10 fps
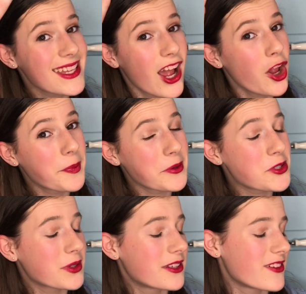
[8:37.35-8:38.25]
So I hope you
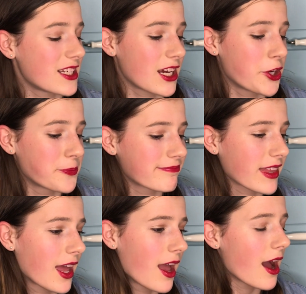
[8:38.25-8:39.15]
enjoyed the video.
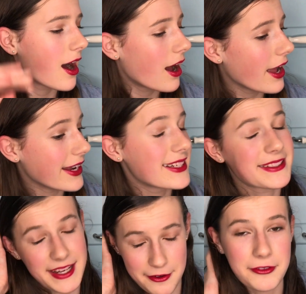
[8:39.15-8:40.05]
I
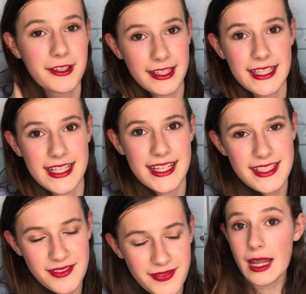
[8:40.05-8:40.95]
definitely
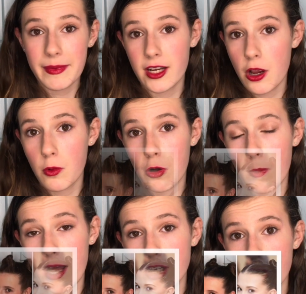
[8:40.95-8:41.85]
did. Let me know what
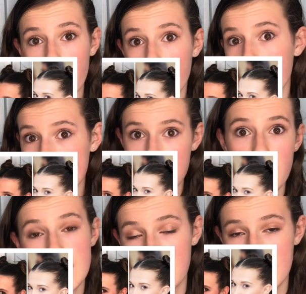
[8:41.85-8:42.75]
one you thought was
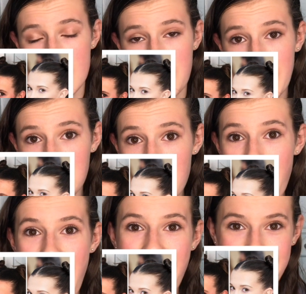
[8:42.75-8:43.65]
most similar to the picture
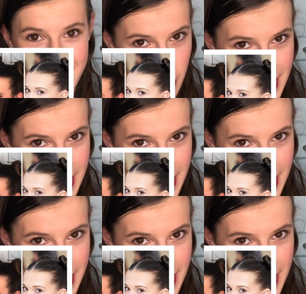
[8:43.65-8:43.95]
in the